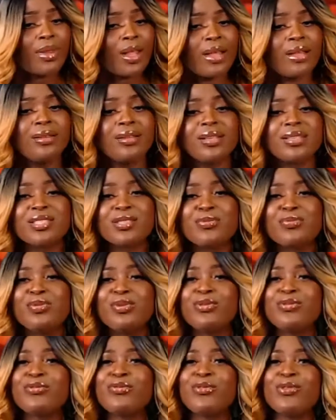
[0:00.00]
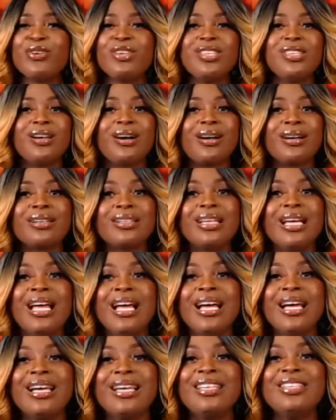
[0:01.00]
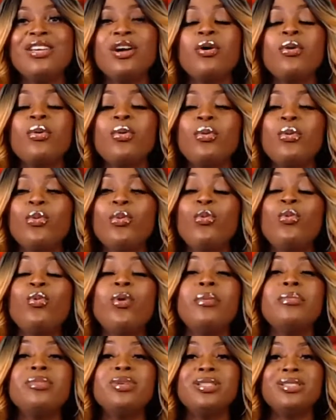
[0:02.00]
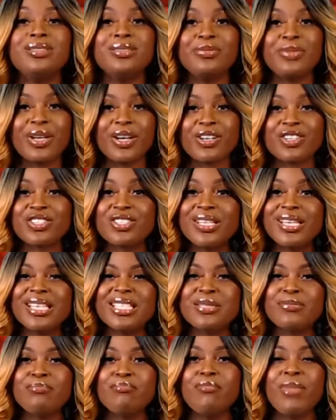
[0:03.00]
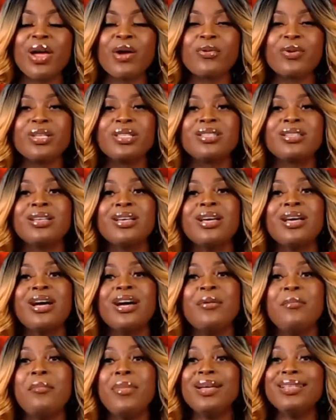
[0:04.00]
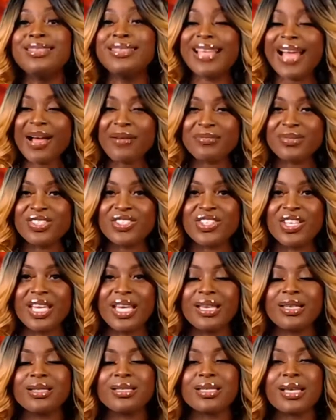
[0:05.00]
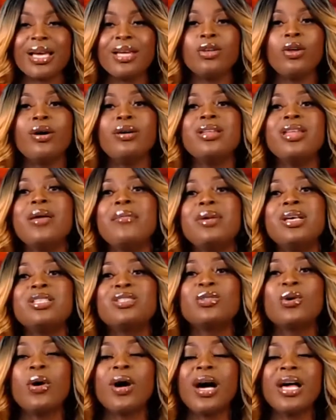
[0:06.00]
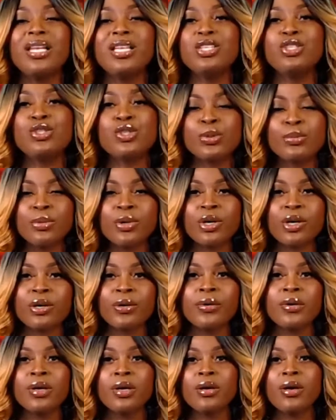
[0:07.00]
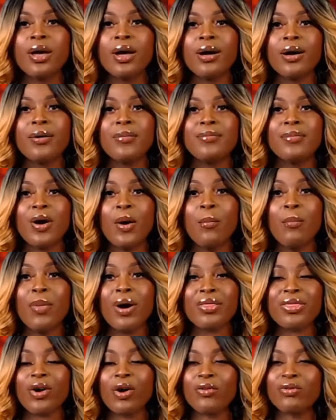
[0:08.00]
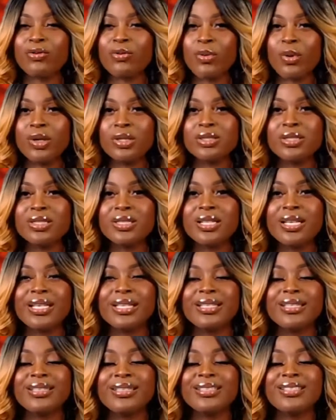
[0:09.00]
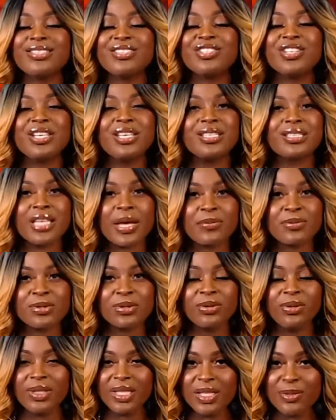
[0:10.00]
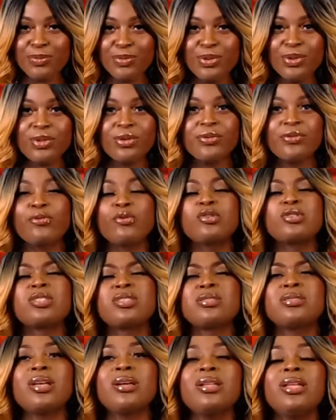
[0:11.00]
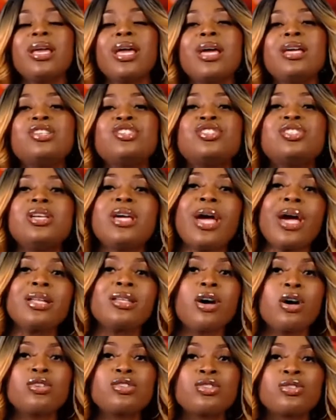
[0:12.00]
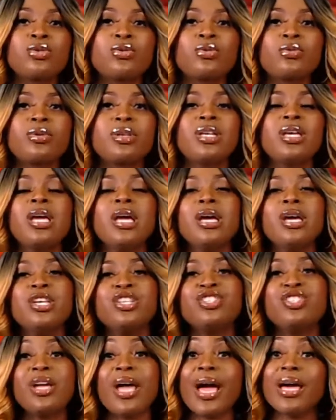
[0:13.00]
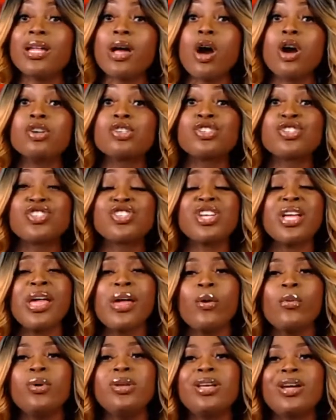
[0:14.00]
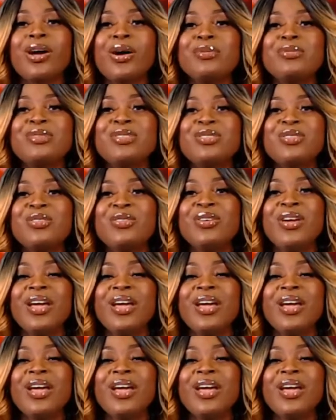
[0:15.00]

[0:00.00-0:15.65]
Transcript: it's a beautiful young woman, because she is married, madame she is, and her name is Coralie Chunker, a mother of one, and she is absolutely beautiful, stunning, and she had her story, she had her share when it comes to